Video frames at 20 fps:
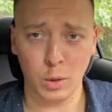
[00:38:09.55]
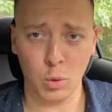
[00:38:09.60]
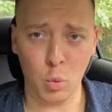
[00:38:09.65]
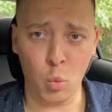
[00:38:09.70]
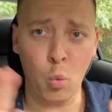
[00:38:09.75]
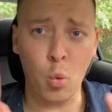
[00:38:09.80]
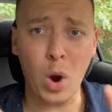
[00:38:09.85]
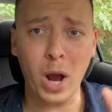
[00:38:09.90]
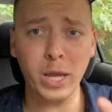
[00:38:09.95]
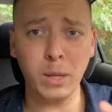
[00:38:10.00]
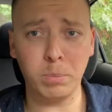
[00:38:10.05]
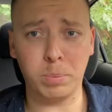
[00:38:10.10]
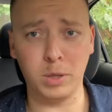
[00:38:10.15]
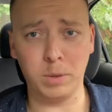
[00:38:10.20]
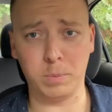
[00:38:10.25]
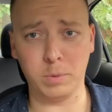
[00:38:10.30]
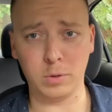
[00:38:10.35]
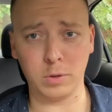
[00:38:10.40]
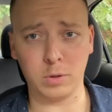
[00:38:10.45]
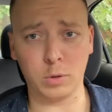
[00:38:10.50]
white
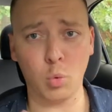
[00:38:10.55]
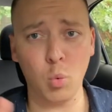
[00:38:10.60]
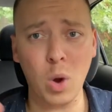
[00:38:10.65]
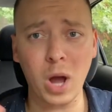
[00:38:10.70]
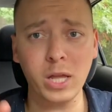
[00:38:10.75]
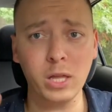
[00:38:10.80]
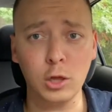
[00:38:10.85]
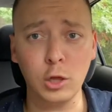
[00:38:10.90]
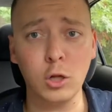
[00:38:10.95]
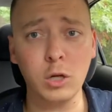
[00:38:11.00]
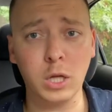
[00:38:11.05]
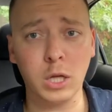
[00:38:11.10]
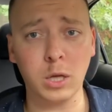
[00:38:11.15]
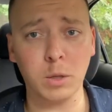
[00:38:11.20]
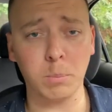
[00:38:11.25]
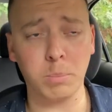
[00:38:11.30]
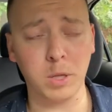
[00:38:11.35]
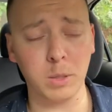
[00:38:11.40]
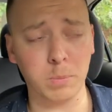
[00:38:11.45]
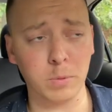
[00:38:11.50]
people or white
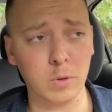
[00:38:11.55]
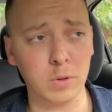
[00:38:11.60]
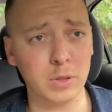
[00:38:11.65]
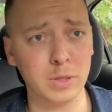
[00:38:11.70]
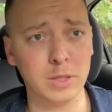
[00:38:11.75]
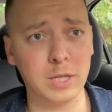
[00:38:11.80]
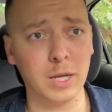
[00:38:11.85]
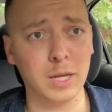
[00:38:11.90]
looking people.